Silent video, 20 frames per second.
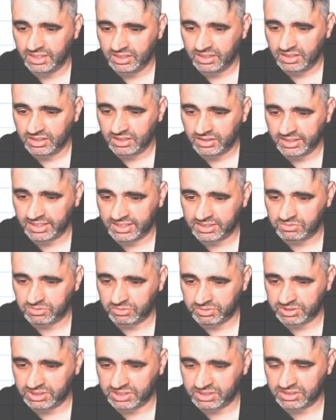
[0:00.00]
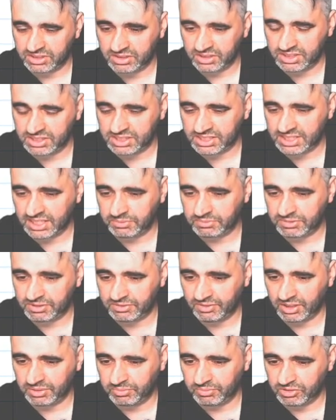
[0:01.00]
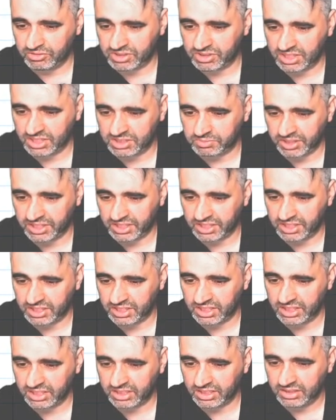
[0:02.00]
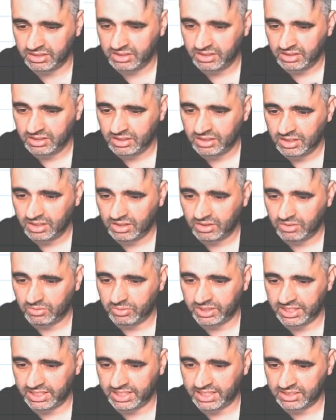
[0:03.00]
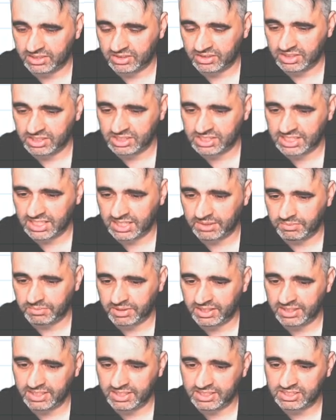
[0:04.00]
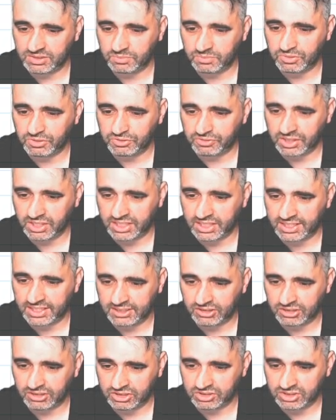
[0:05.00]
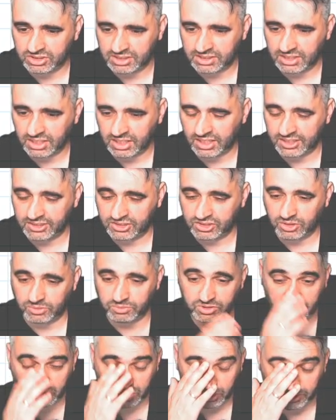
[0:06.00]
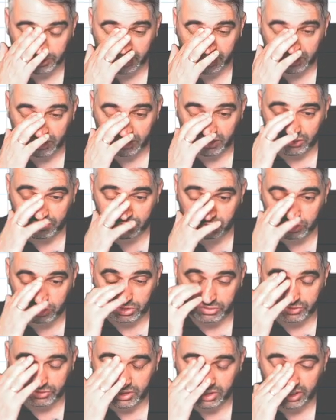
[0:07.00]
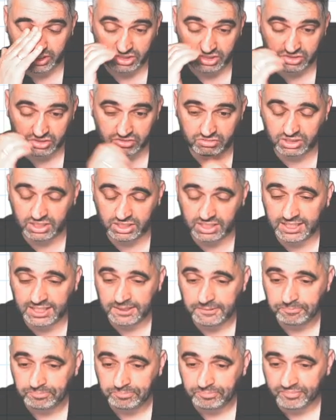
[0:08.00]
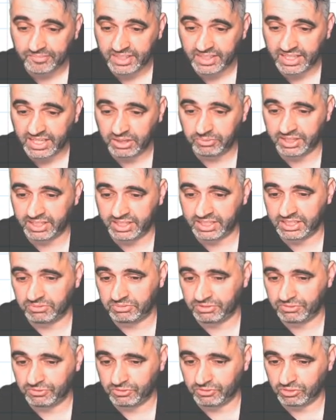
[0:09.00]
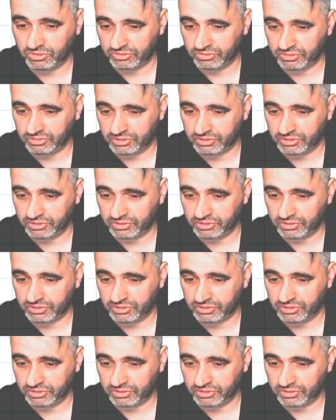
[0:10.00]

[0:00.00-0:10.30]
That's what we did to this step. Divide both sides by 9. We get to this step and then simplify, because the highest common denominator of 12 and 9 is 3, and we end up with 4 and 3.